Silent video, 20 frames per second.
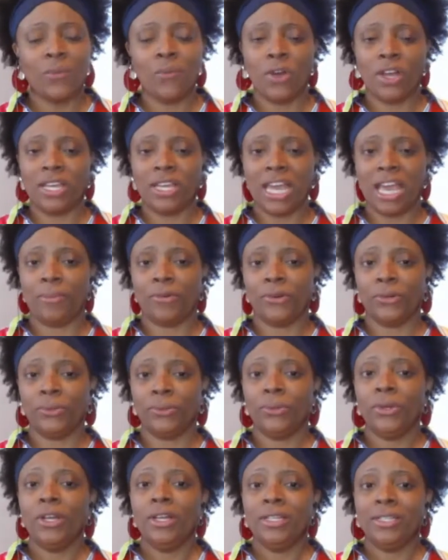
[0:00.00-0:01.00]
what
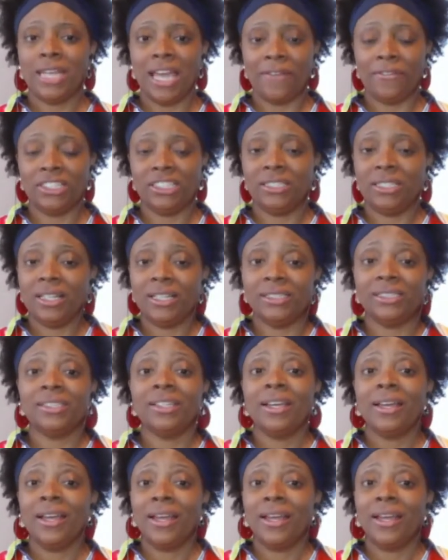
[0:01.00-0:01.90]
Gabriel Davis does